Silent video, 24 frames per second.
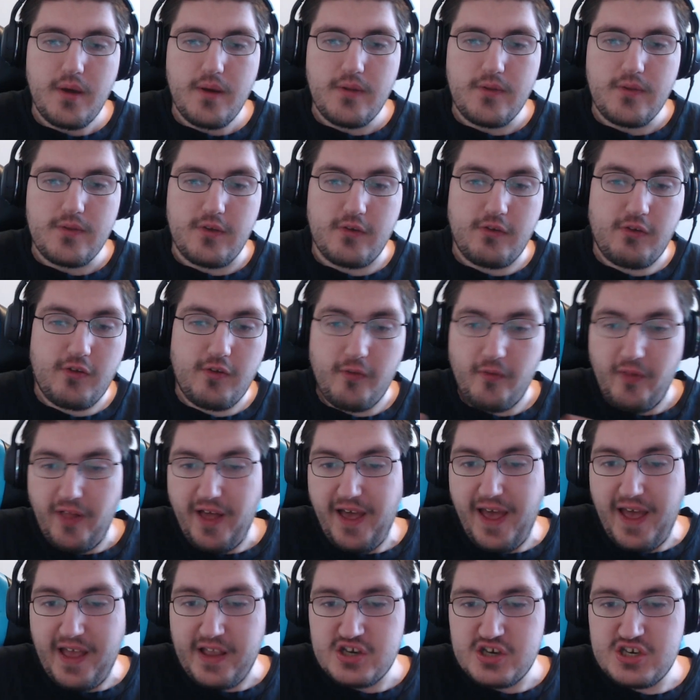this is
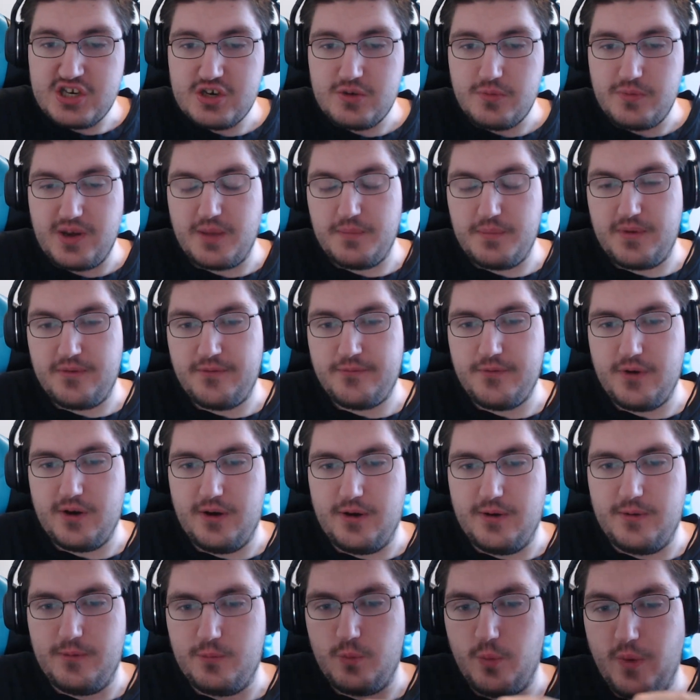Slash, number
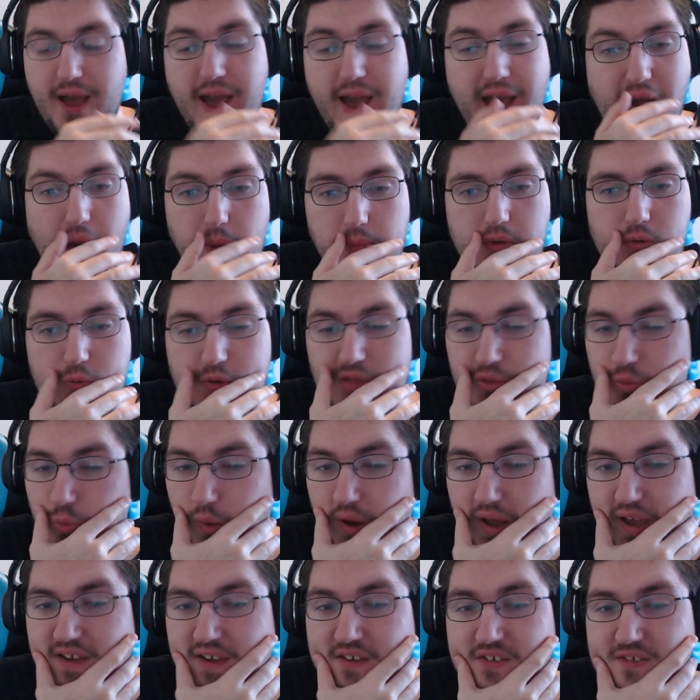from What Happened with
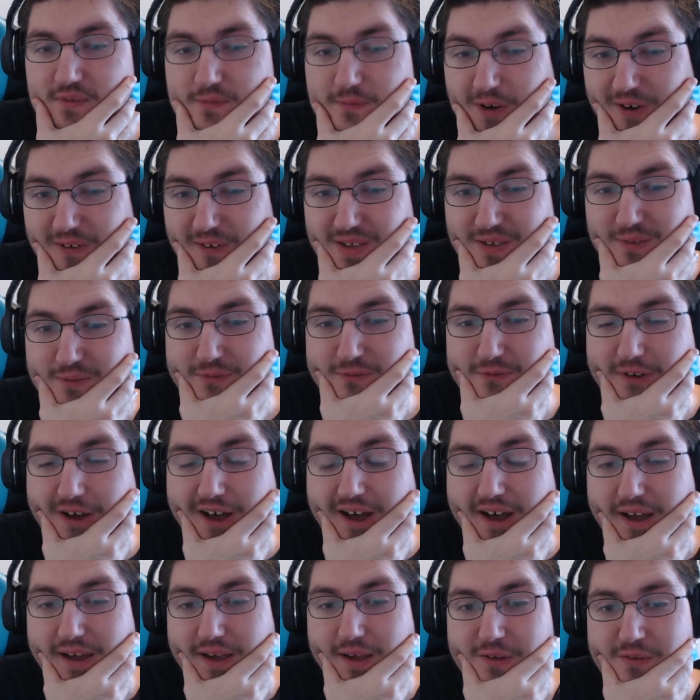White in Volume
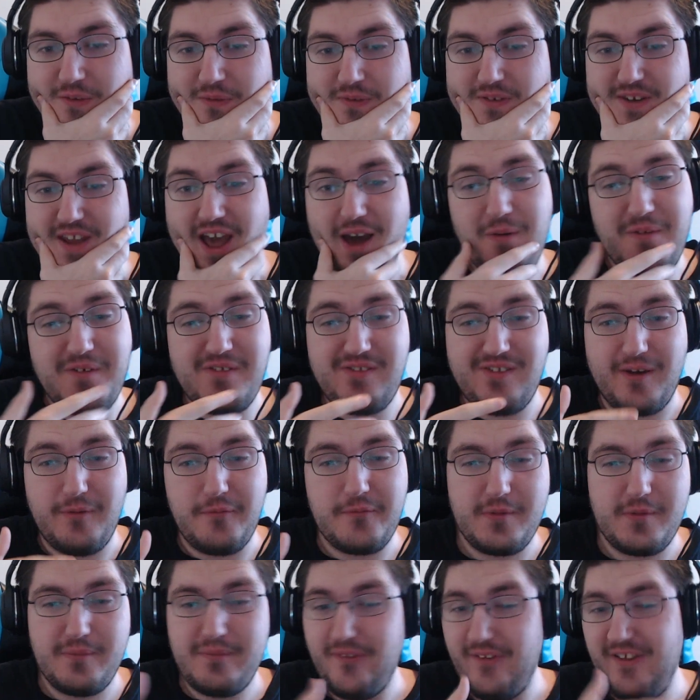5. That one's out
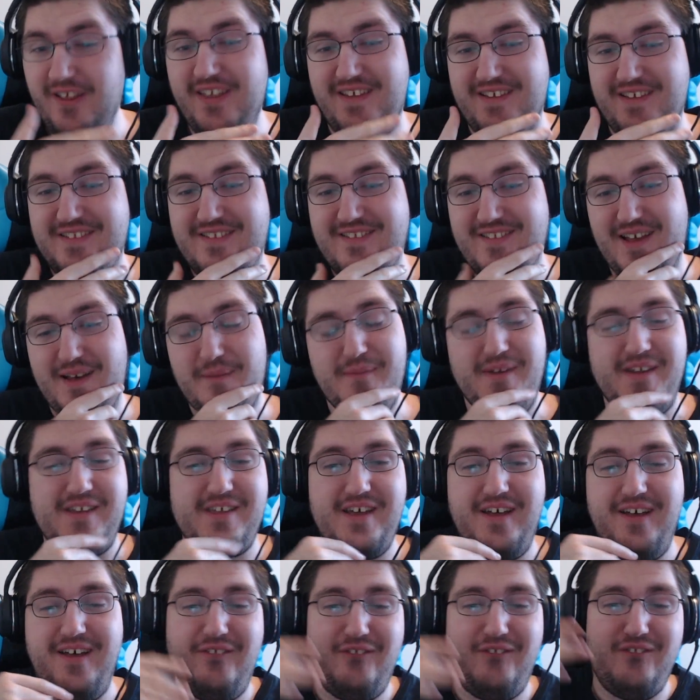with Blake's. I'm like,
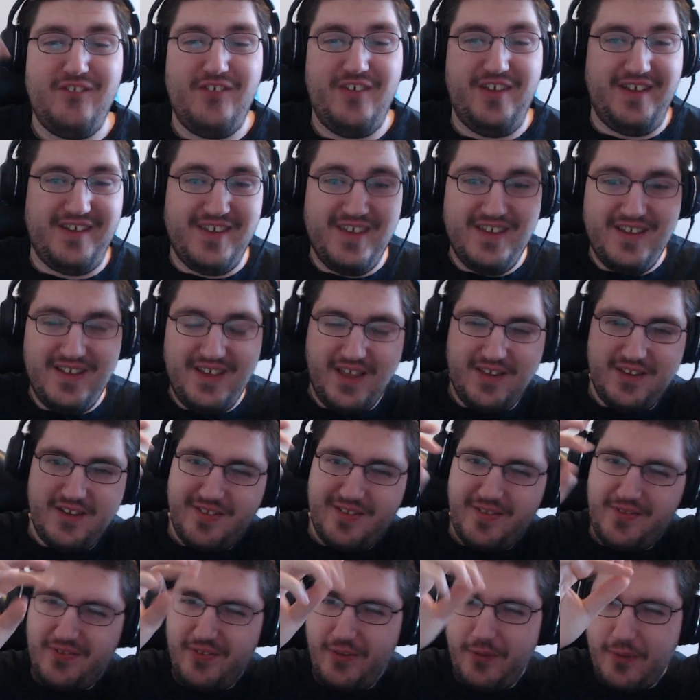oh, fuck. there's
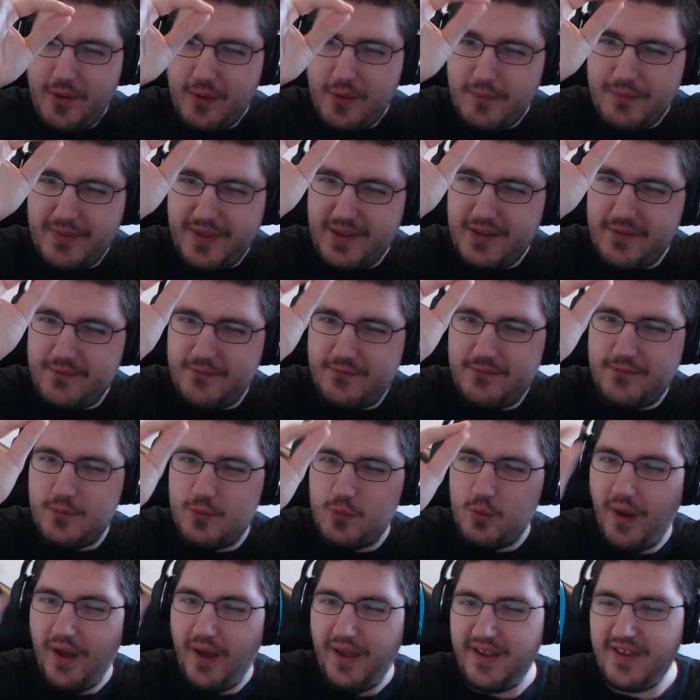a little bit of
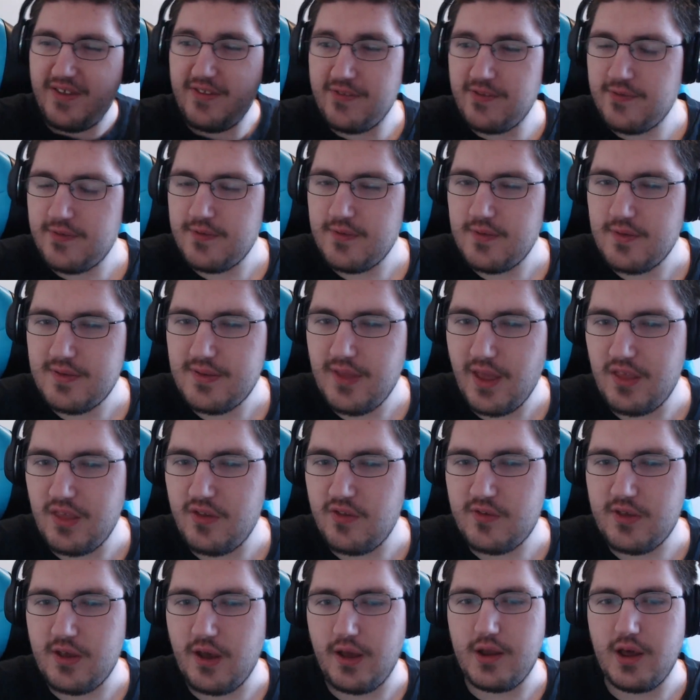Rice that
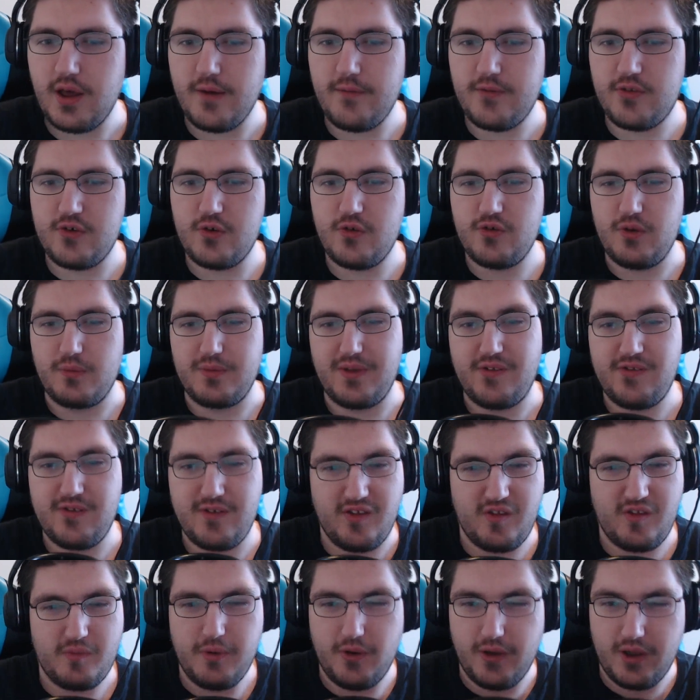is cut off too, so I guess
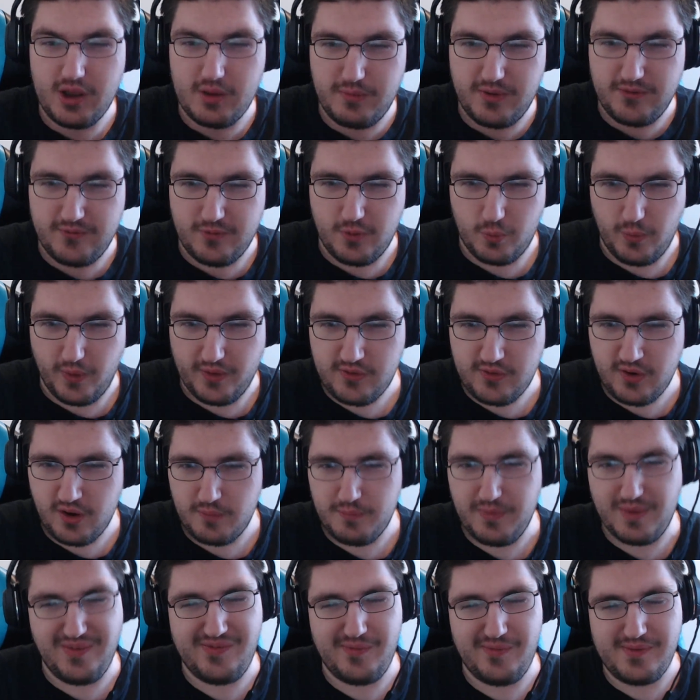that's probably going to be for winter.
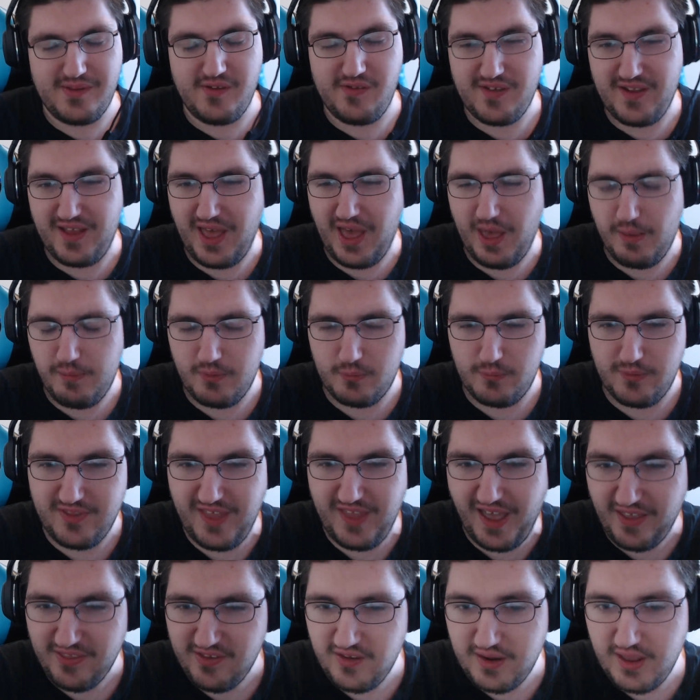Maybe something's going to happen with
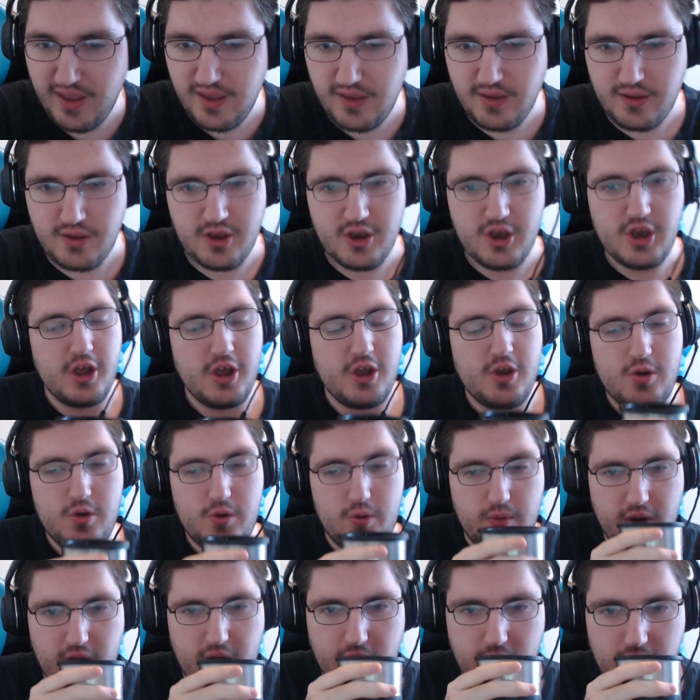that today.
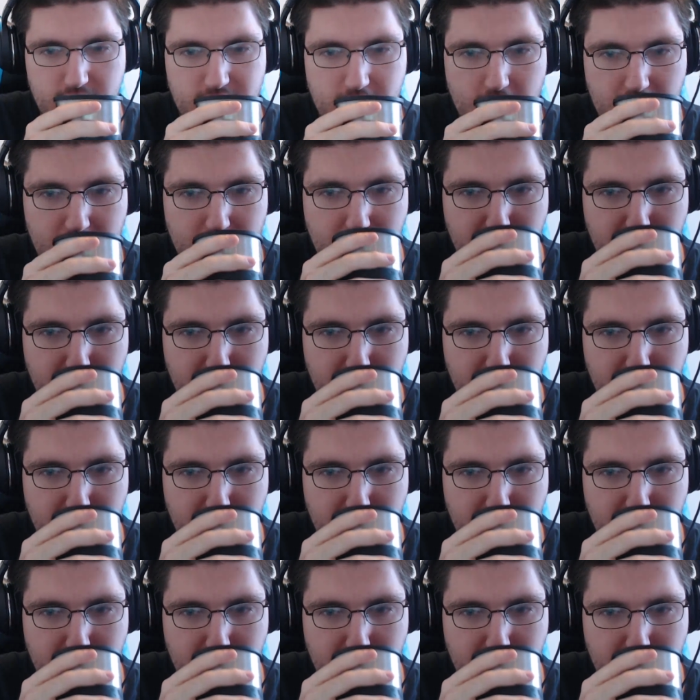Who knows?